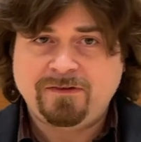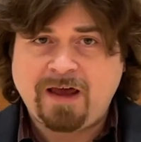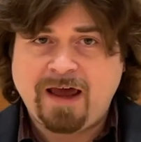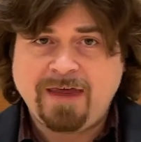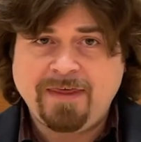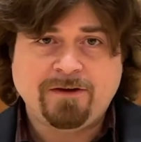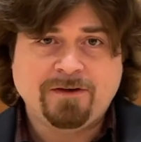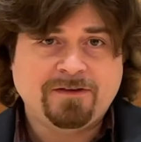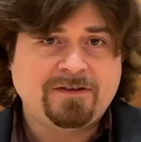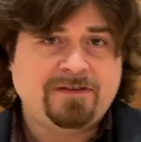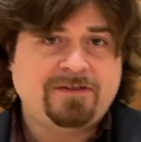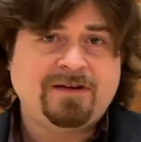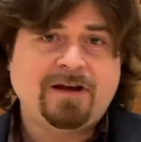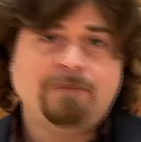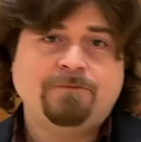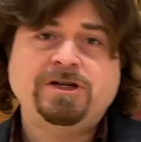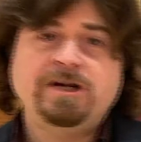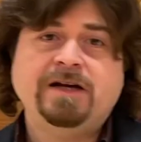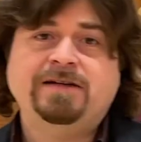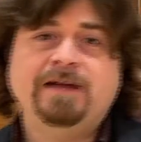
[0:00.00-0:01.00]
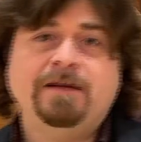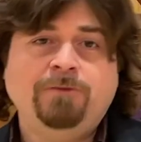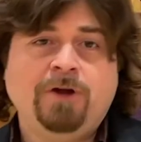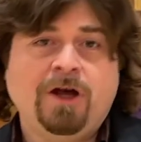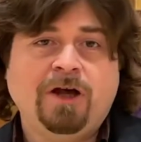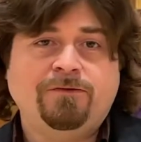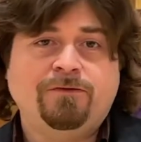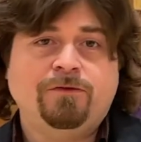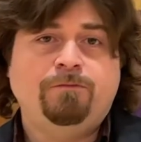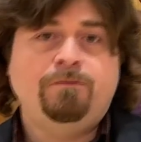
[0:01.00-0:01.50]
Either it's a subject I'm not
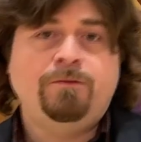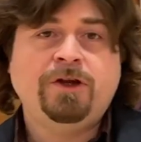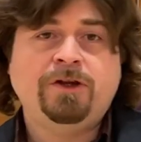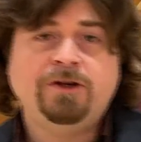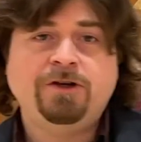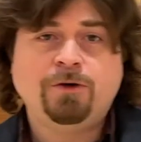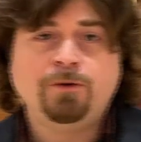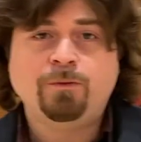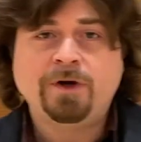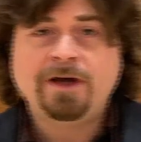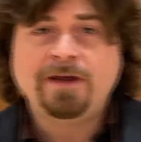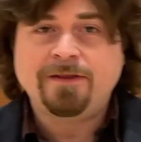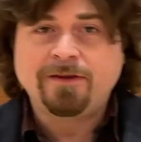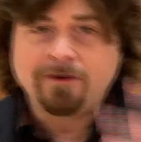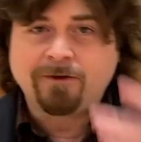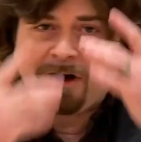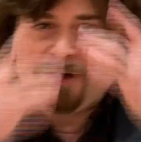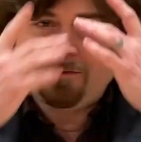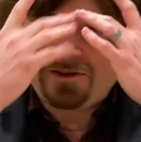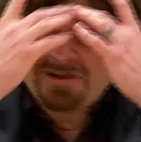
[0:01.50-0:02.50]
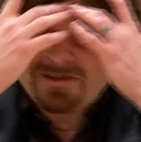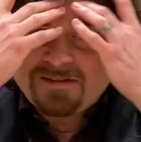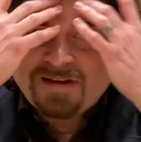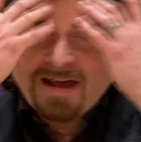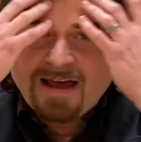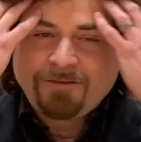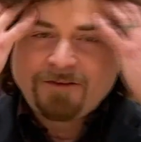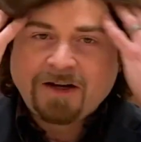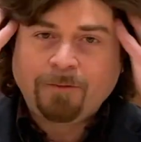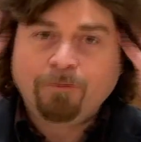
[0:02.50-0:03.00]
familiar with, or I'm just
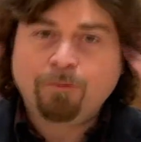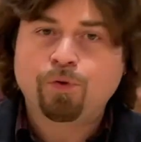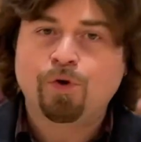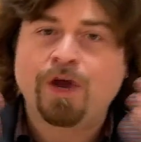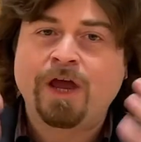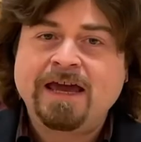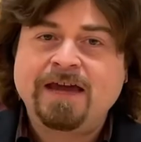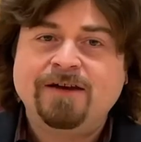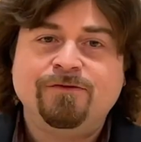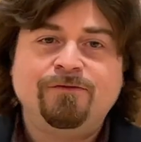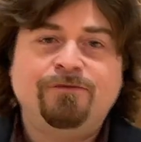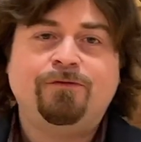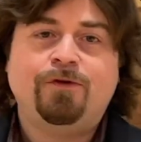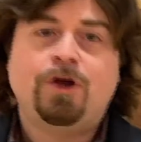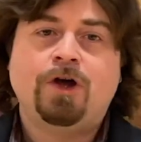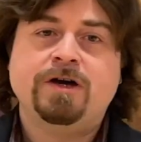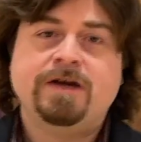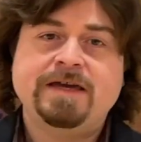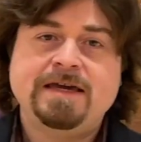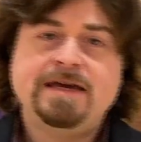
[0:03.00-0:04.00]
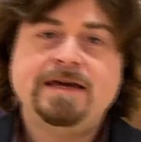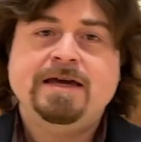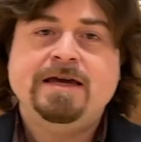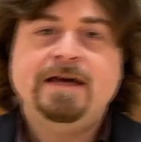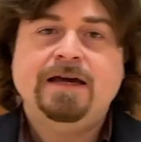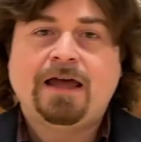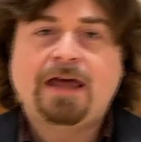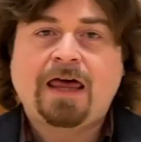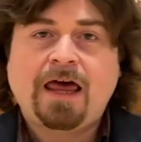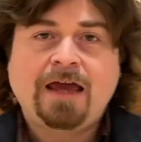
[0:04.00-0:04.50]
having a brain foggy
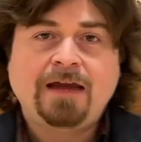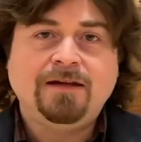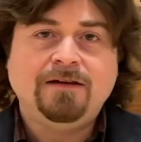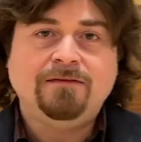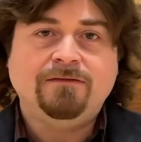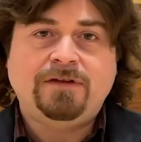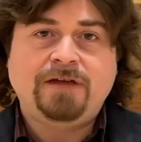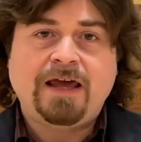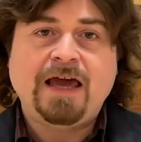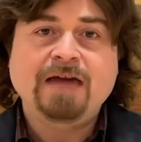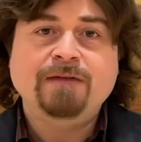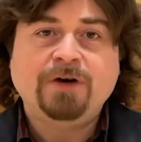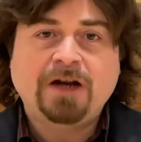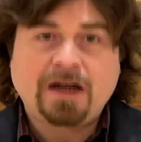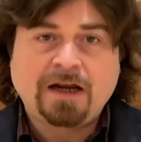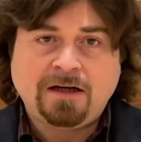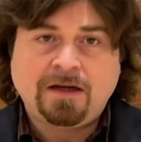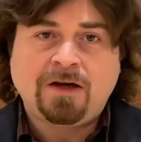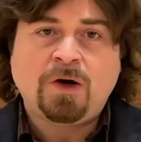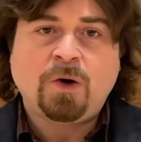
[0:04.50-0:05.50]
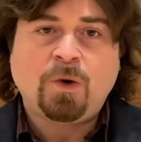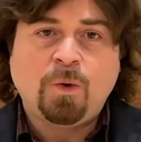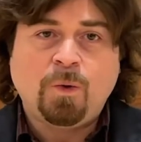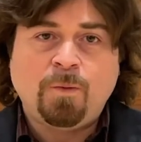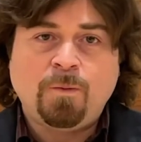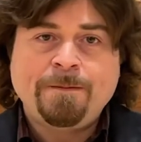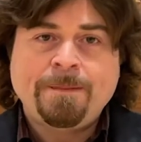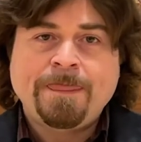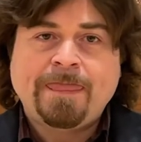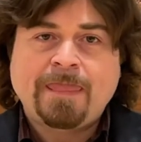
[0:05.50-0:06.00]
kind of day. But I know
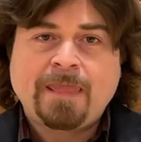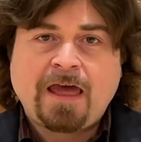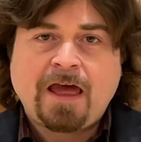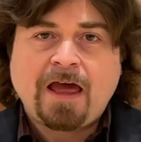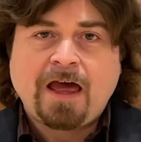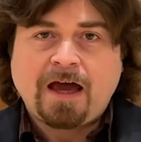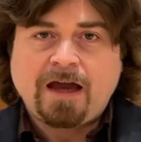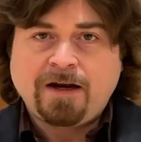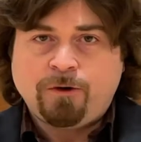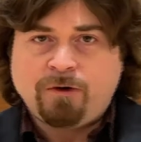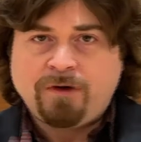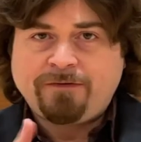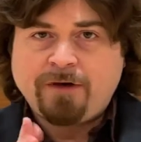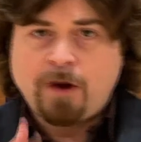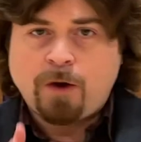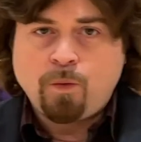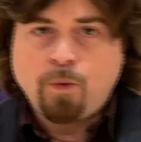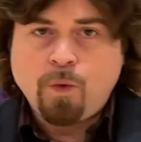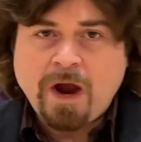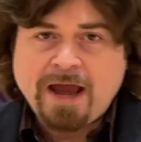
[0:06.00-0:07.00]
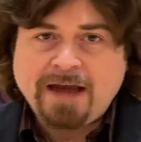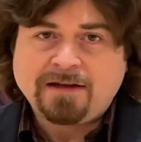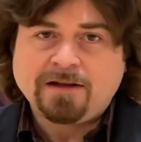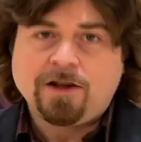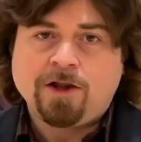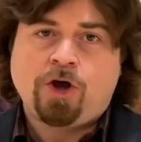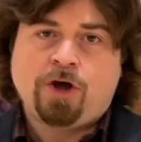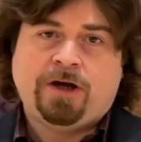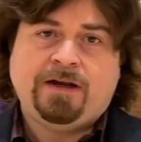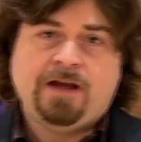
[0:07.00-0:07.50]
if I wait
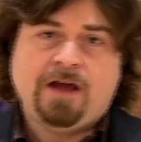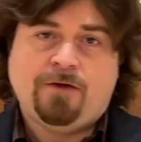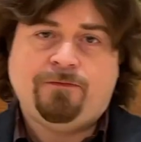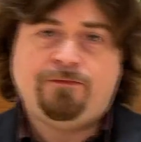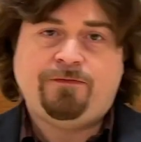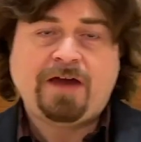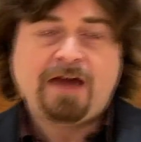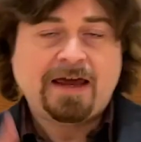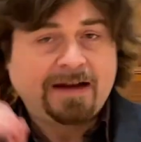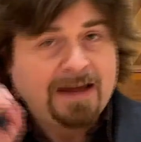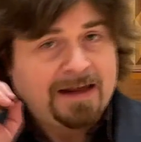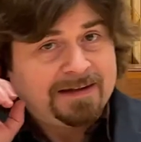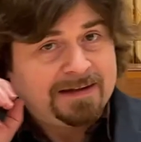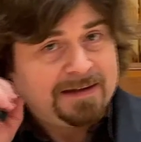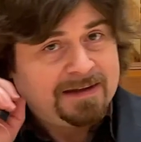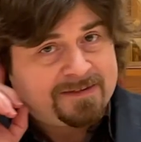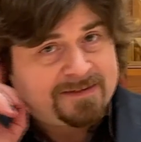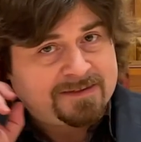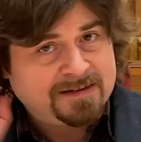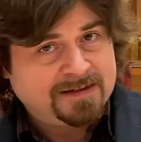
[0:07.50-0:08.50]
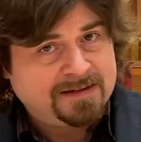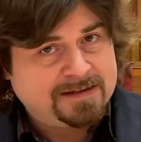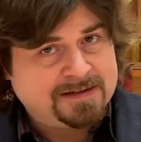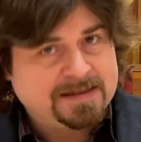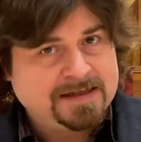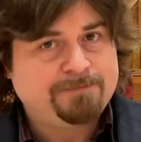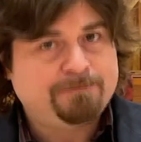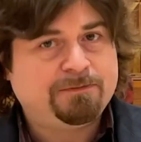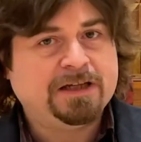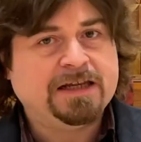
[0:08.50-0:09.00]
long enough and I listen
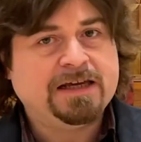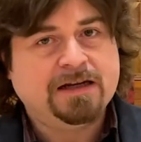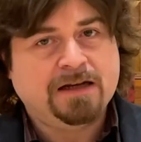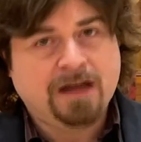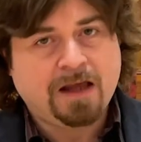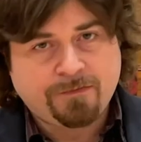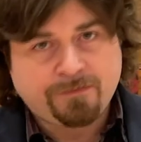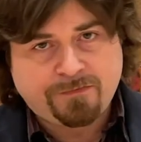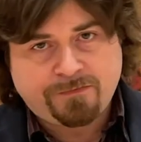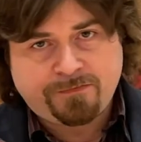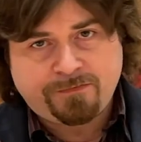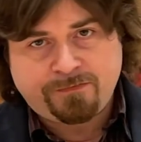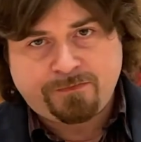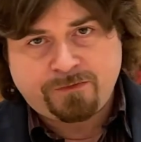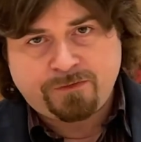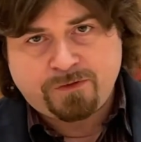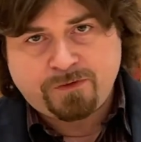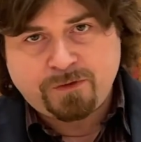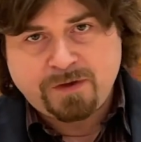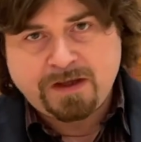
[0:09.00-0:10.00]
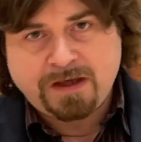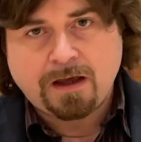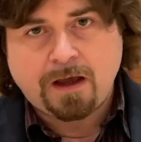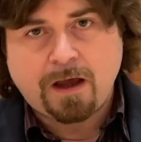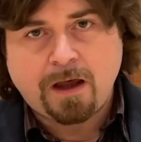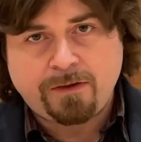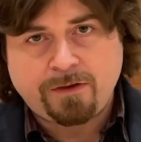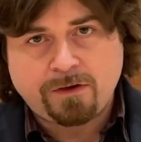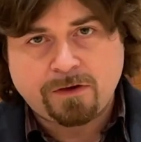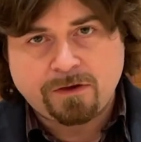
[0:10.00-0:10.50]
deeply enough to the
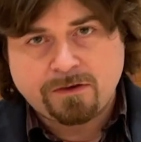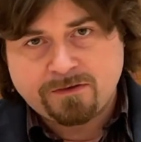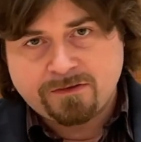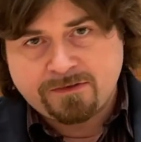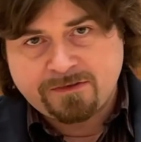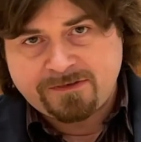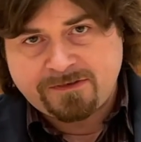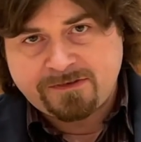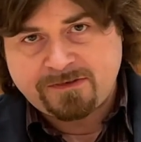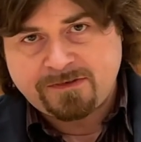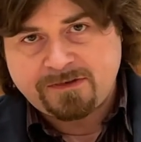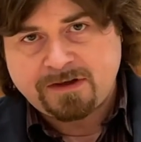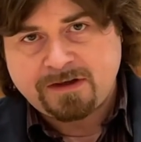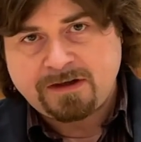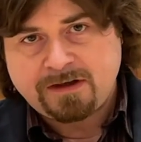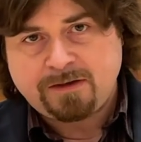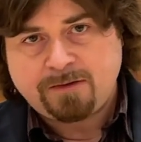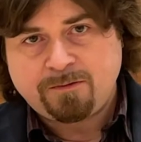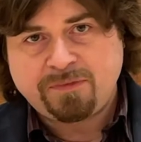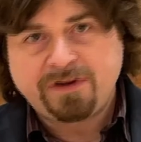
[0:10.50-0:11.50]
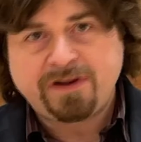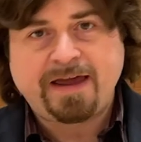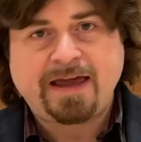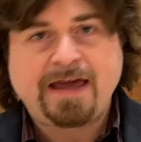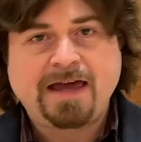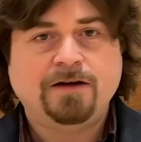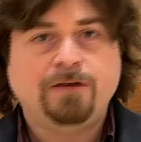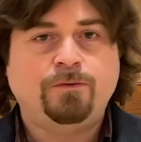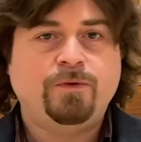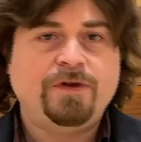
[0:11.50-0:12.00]
others
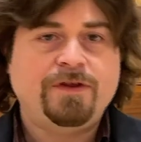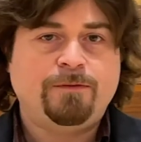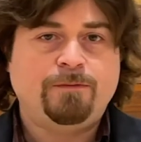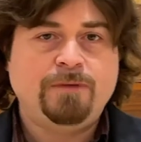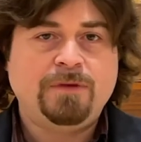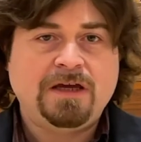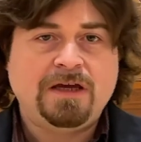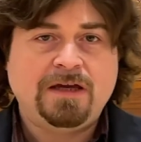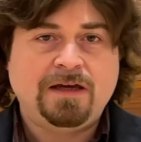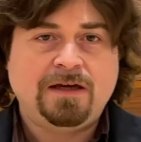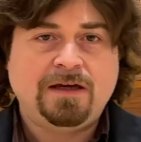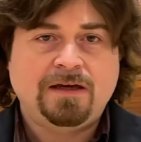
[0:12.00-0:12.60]
playing with me,